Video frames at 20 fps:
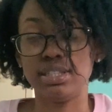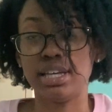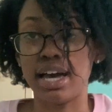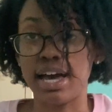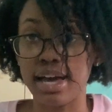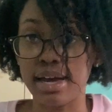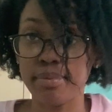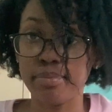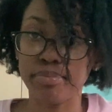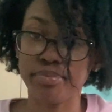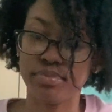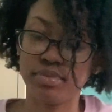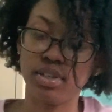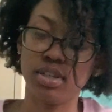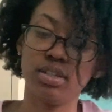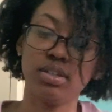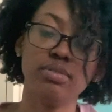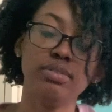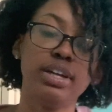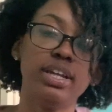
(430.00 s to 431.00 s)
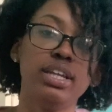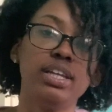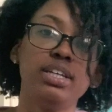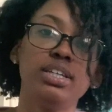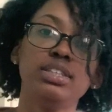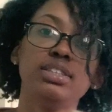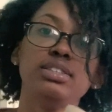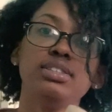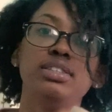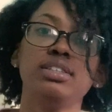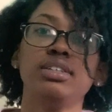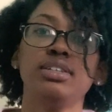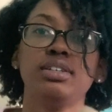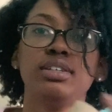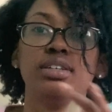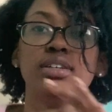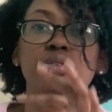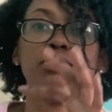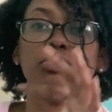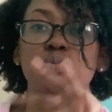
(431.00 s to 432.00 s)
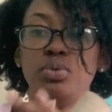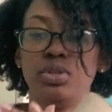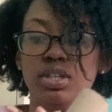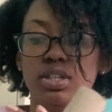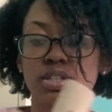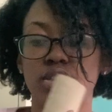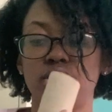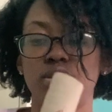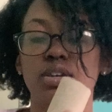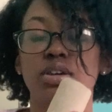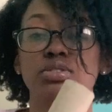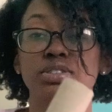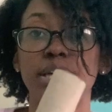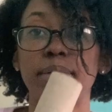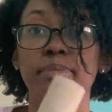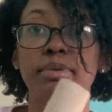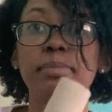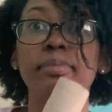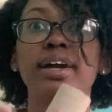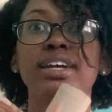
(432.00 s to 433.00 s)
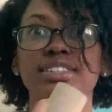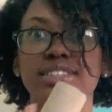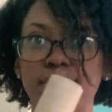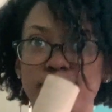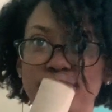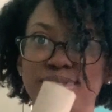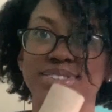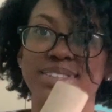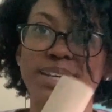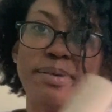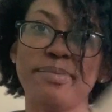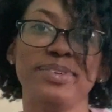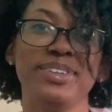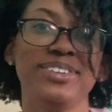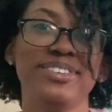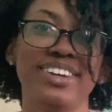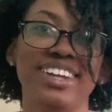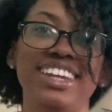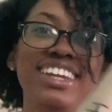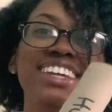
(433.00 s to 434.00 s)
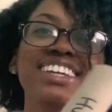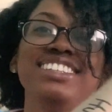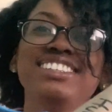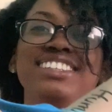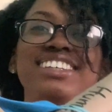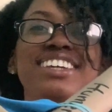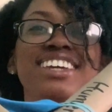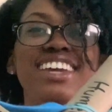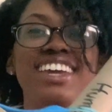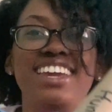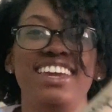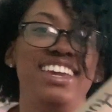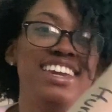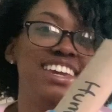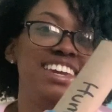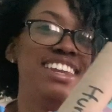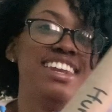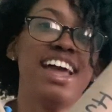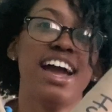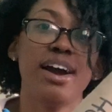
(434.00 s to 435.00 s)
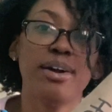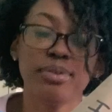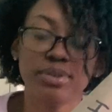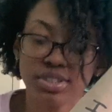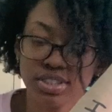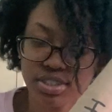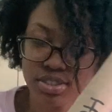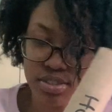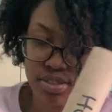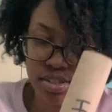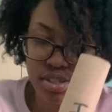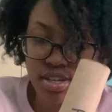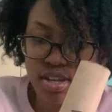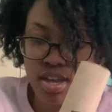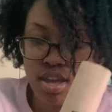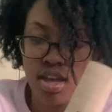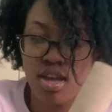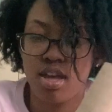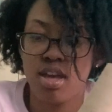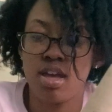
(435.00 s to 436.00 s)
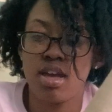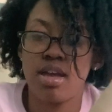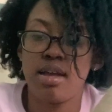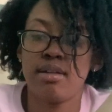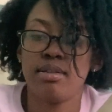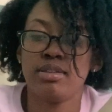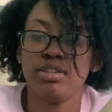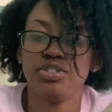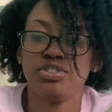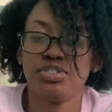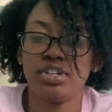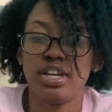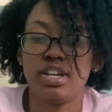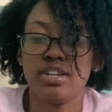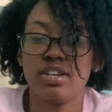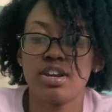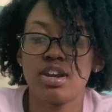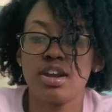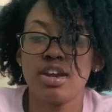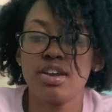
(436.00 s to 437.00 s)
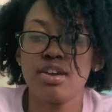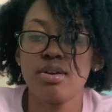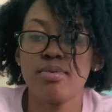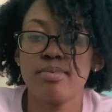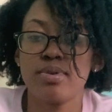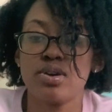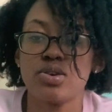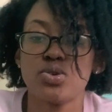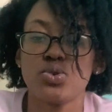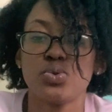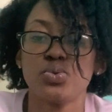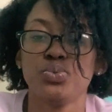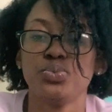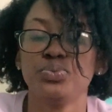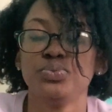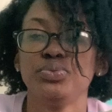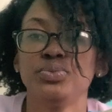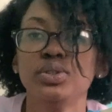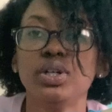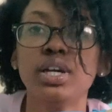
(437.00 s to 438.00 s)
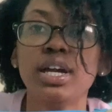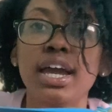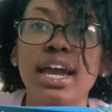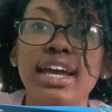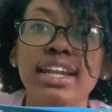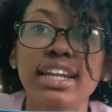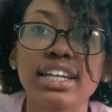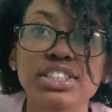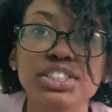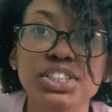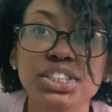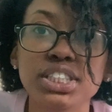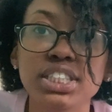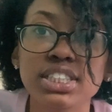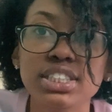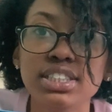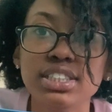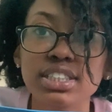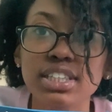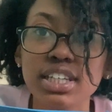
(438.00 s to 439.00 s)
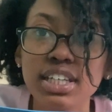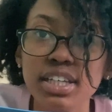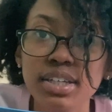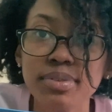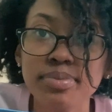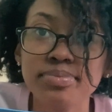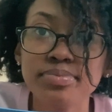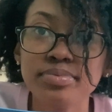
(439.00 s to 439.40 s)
top of the radius, on top of the bicep, on top of the radius, and now we're just gonna straighten our elbows. And as you can see,